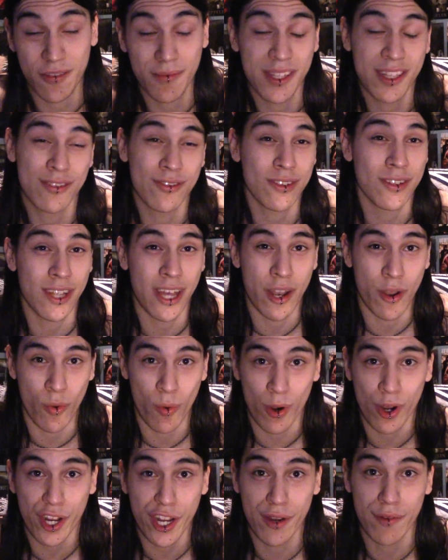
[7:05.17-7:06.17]
I mean, there's a lot of
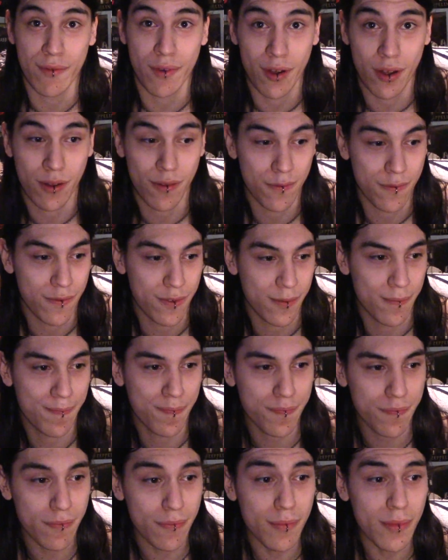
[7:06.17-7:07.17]
work involved,
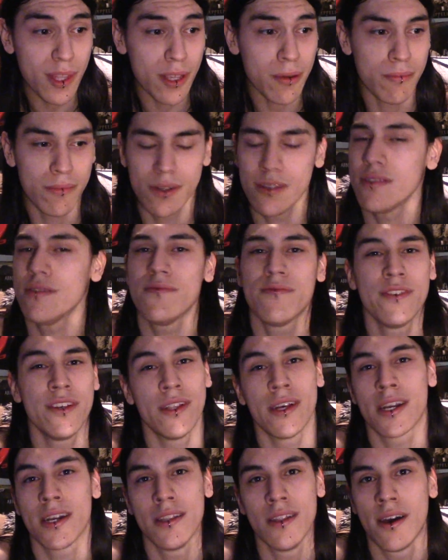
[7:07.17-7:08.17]
but it doesn't feel
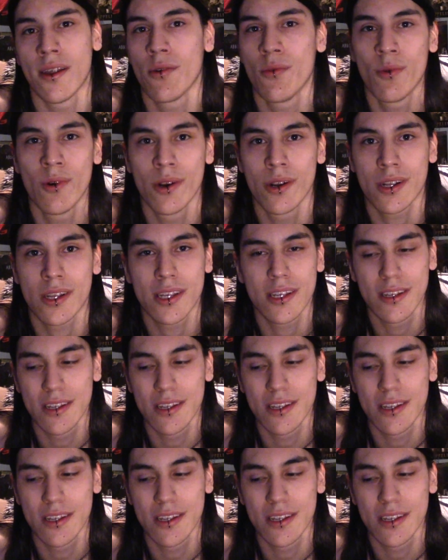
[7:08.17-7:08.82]
like a lot of work,